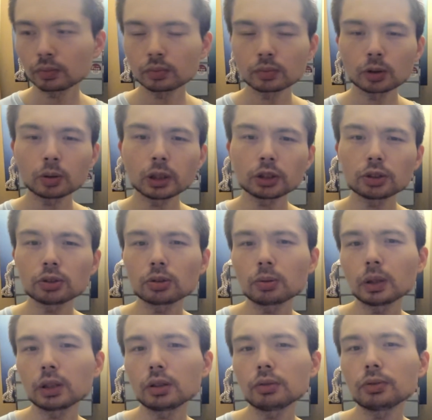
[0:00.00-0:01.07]
Question
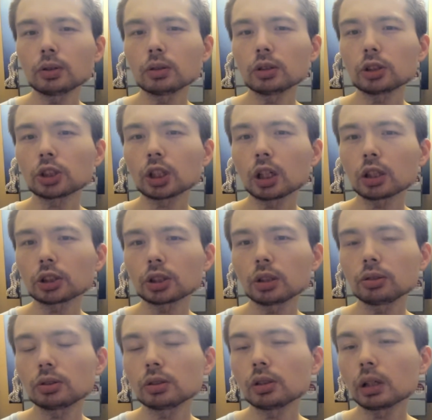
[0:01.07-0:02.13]
24. The chart
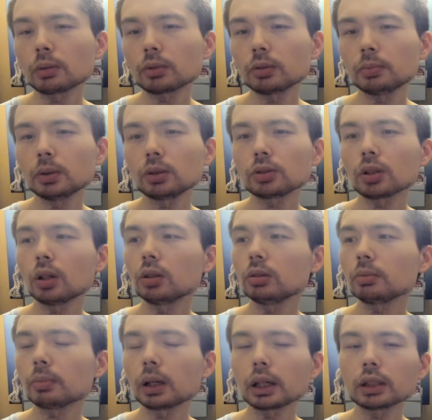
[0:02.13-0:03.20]
shows the number of books owned
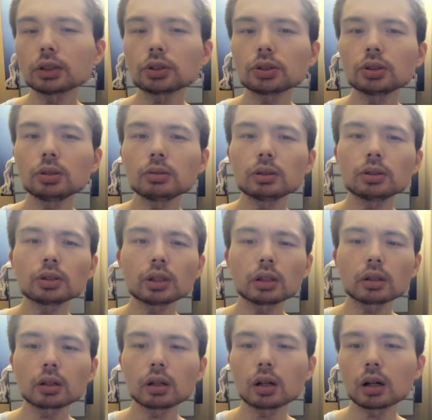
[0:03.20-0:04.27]
by the students in
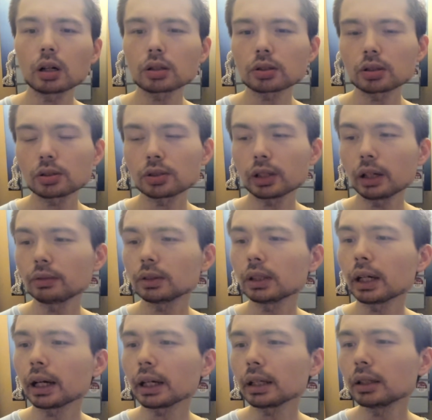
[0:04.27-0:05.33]
class
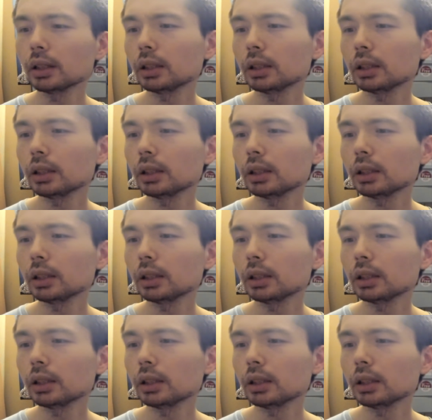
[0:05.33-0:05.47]
7A.